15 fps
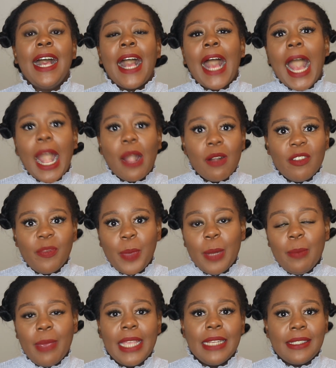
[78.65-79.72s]
how I've been
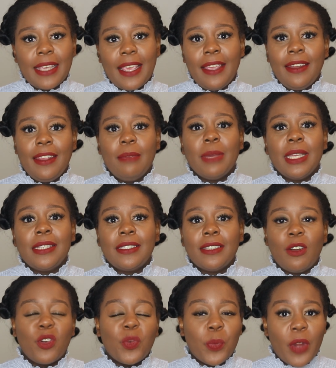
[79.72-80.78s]
maintaining my
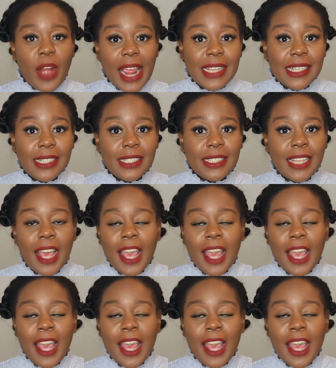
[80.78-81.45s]
silk press